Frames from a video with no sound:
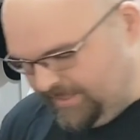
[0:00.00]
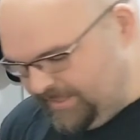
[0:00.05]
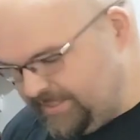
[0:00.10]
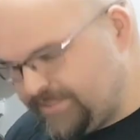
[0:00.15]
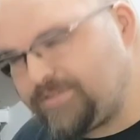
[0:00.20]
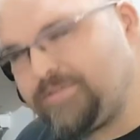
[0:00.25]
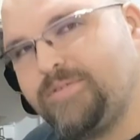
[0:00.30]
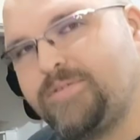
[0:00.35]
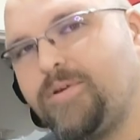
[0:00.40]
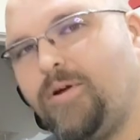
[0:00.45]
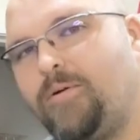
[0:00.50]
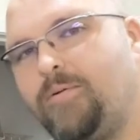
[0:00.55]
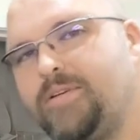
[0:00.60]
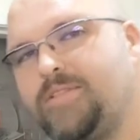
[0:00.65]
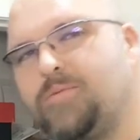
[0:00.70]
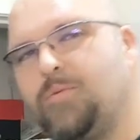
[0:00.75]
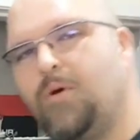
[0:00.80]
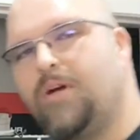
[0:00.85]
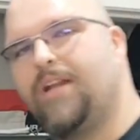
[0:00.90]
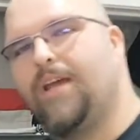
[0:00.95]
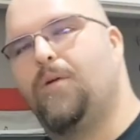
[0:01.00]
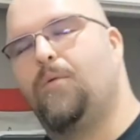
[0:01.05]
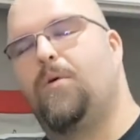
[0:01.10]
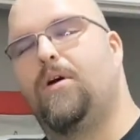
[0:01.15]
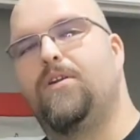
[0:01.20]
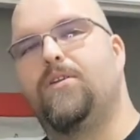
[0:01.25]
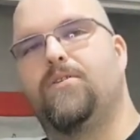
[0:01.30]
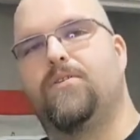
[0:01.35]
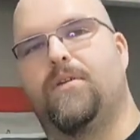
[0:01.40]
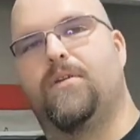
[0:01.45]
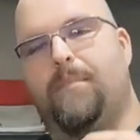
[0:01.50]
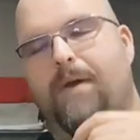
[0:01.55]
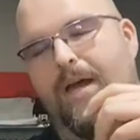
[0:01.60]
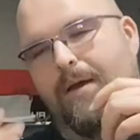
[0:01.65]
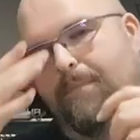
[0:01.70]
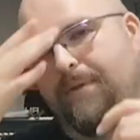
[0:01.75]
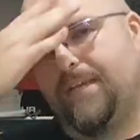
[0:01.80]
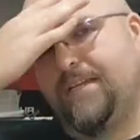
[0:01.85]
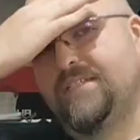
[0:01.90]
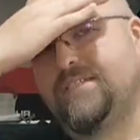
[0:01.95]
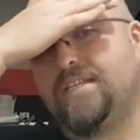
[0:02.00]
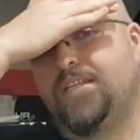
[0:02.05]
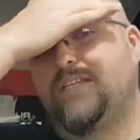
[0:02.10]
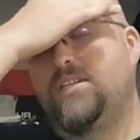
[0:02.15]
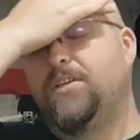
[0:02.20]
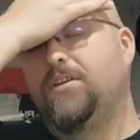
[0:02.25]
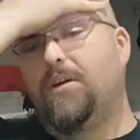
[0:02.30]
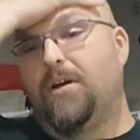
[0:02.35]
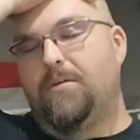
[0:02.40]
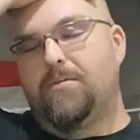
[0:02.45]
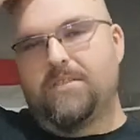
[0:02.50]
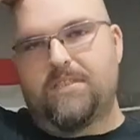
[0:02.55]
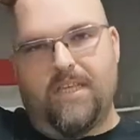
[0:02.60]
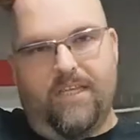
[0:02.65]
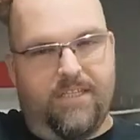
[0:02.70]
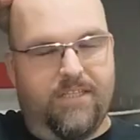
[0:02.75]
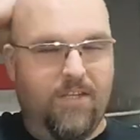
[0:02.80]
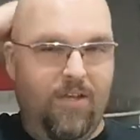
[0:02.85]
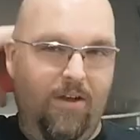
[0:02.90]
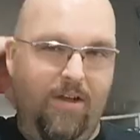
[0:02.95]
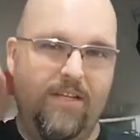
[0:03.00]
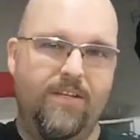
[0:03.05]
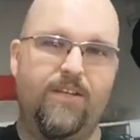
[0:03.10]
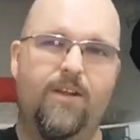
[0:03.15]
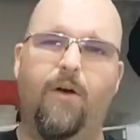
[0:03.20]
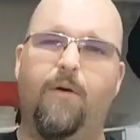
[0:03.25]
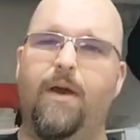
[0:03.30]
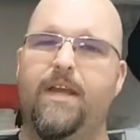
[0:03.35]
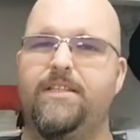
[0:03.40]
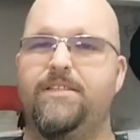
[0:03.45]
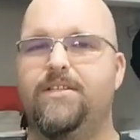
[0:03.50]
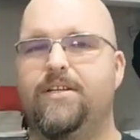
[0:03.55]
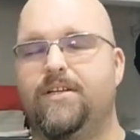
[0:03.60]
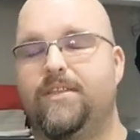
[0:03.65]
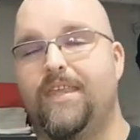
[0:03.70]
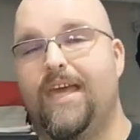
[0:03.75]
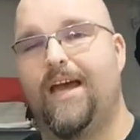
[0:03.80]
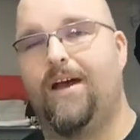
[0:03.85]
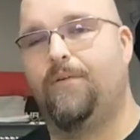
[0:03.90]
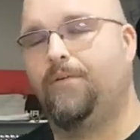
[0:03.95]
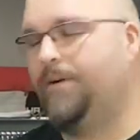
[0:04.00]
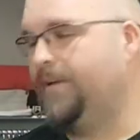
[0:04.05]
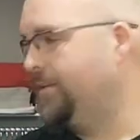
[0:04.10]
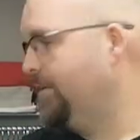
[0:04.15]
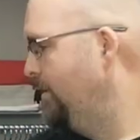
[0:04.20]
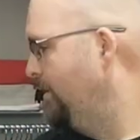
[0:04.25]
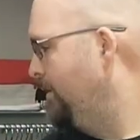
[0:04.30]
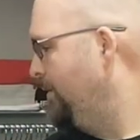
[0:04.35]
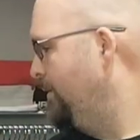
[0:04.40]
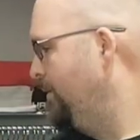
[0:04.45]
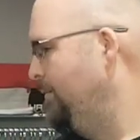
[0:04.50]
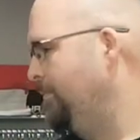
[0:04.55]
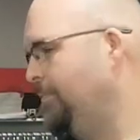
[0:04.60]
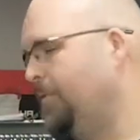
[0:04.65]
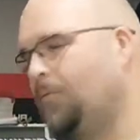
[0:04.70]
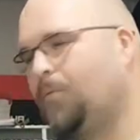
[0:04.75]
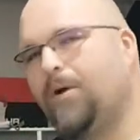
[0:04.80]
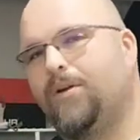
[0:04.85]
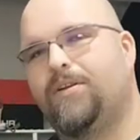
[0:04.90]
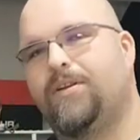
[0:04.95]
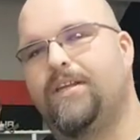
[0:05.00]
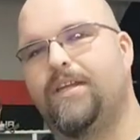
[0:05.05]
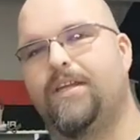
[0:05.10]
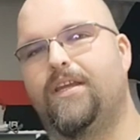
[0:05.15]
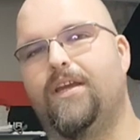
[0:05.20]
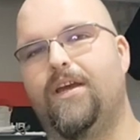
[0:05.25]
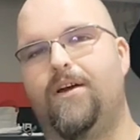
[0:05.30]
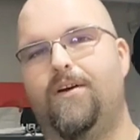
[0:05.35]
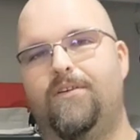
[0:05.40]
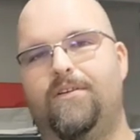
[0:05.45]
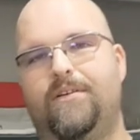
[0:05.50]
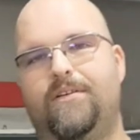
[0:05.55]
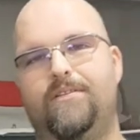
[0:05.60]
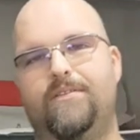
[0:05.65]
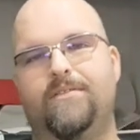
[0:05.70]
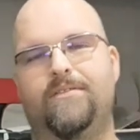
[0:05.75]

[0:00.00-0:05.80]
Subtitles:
This was always one I wondered about because I knew, I was like, no, I know I took that one, but where did it go?